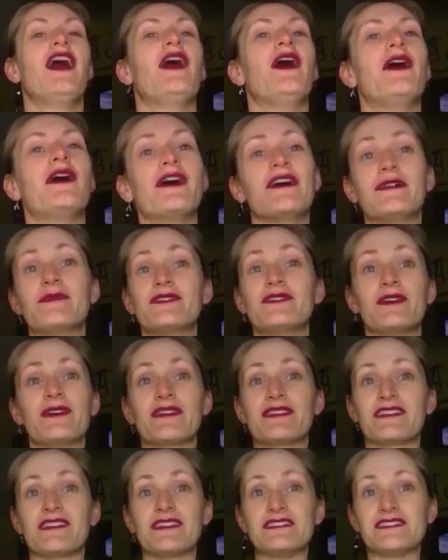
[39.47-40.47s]
I am so
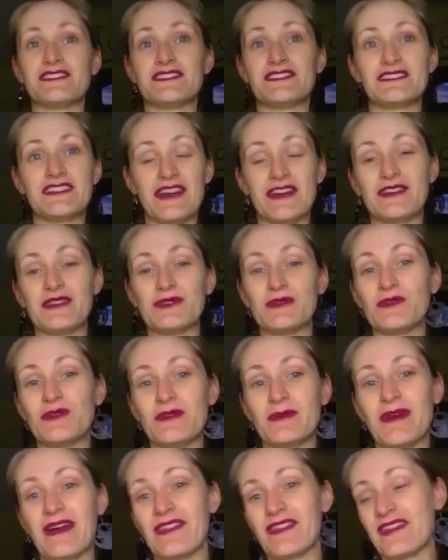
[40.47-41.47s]
excited to tell you all
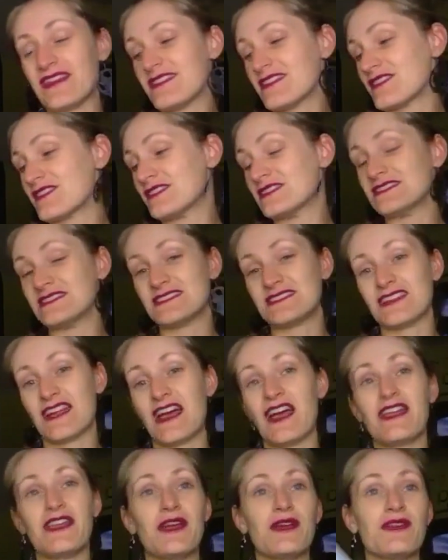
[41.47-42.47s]
about this because
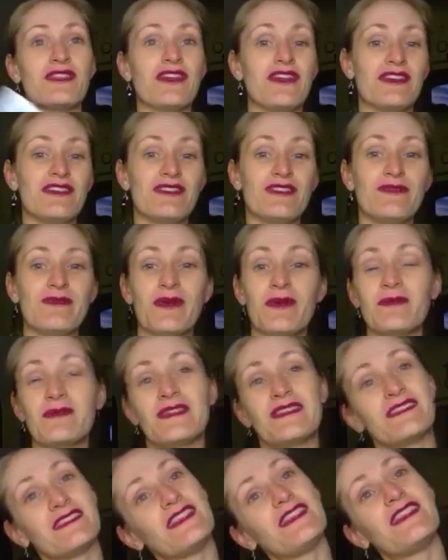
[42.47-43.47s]
I know that you've
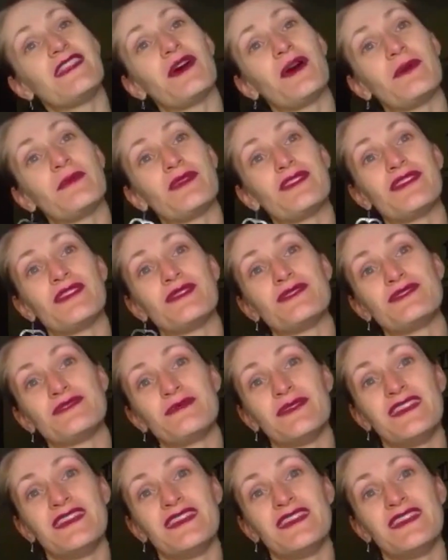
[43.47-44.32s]
probably seen it on the social